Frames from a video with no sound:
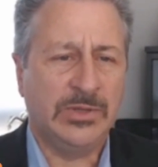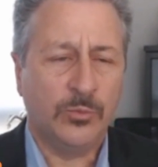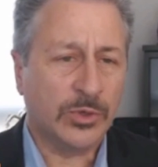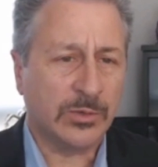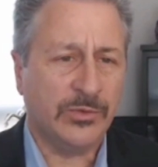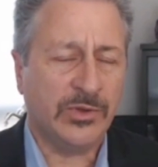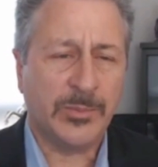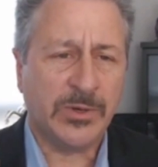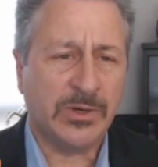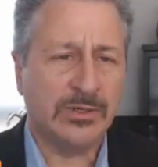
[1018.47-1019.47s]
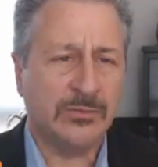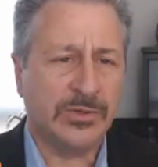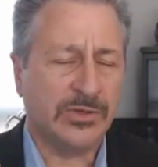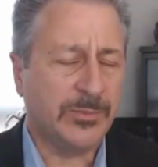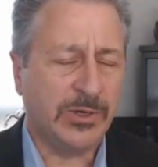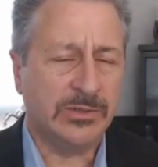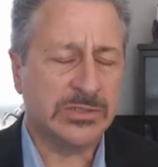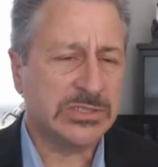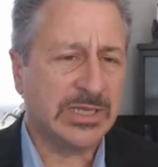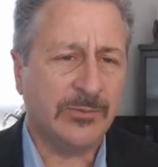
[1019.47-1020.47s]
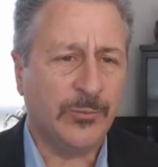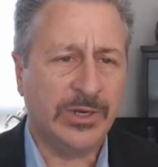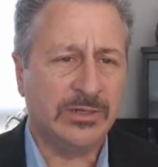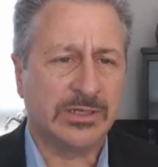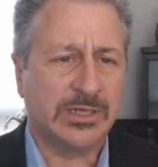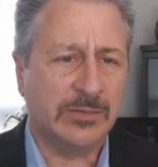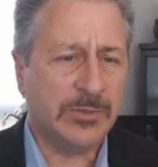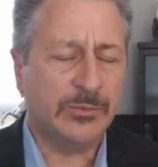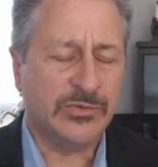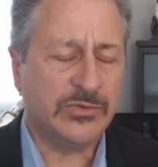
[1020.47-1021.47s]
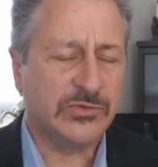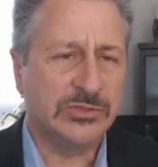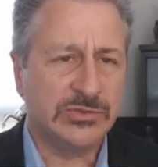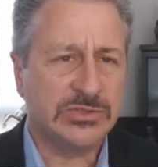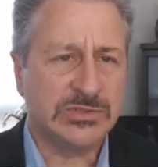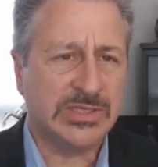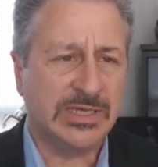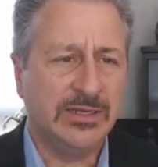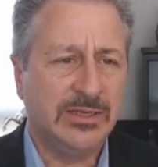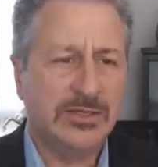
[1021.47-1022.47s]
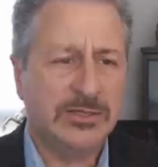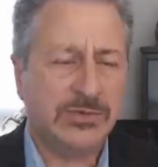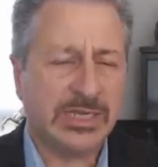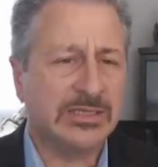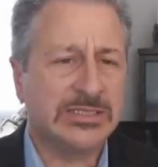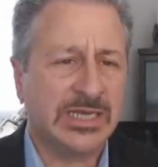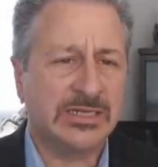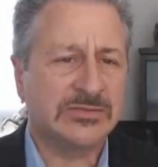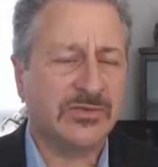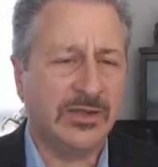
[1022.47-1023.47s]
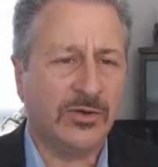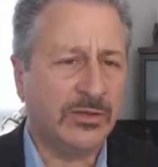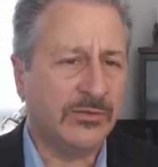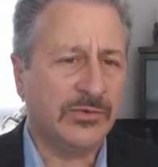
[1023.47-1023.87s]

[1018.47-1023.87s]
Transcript: work with our partner Stopware to come up with the solutions that directly satisfy all of